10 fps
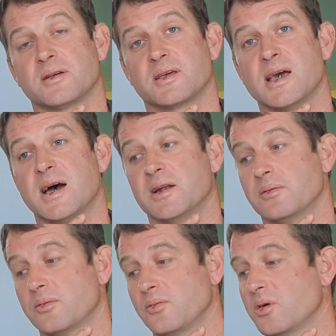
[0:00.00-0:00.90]

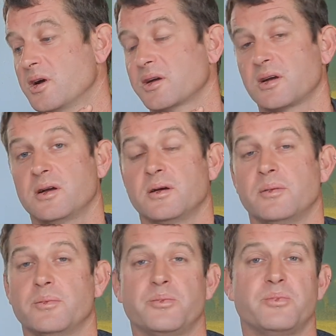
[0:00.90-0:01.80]
can work,
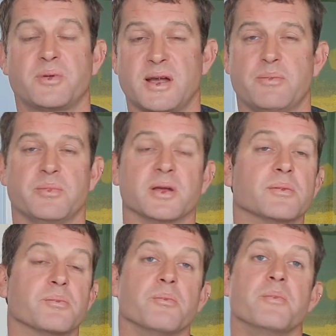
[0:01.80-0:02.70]
can be
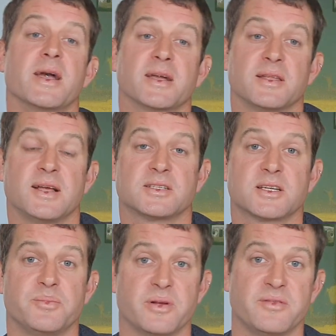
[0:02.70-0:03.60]
mega the last
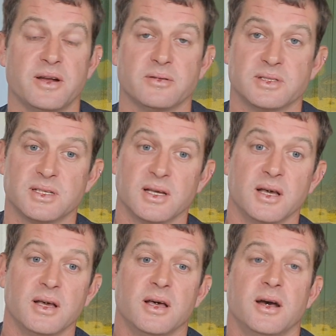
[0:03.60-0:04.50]
couple of hours.
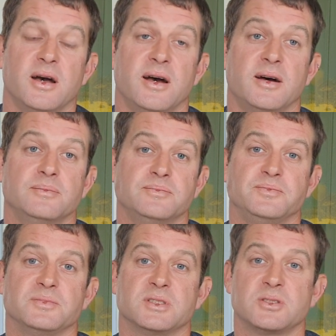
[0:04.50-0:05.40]

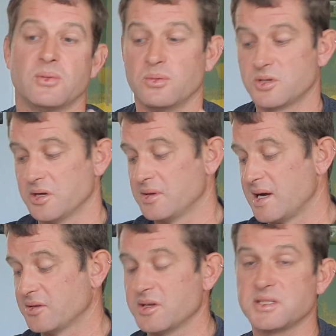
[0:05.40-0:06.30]
So I'll do that.
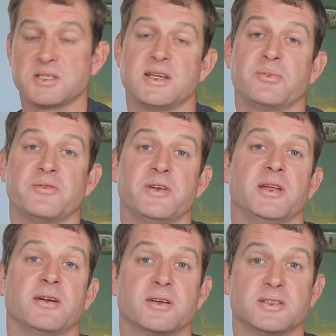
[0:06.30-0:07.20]
I'll do it as a separate
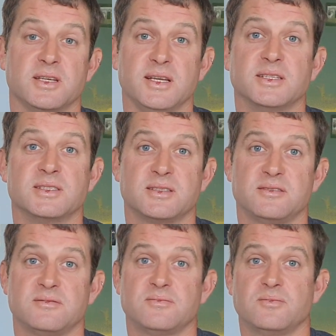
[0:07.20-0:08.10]
video because it is
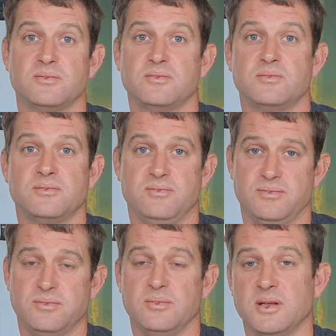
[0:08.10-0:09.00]

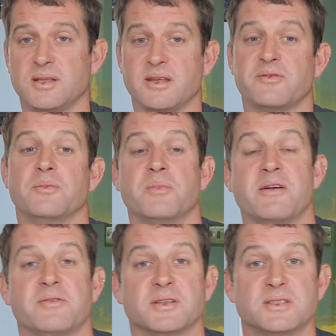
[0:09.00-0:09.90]
a different
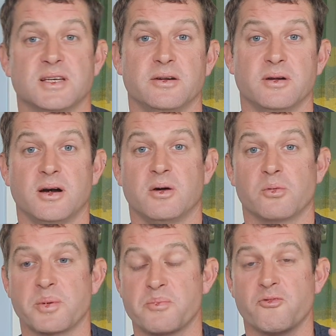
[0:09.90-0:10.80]
method. So I will
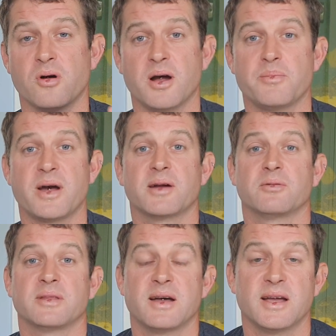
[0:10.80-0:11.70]
be right back
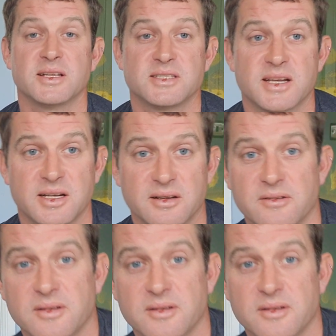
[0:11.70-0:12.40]
with that in a second.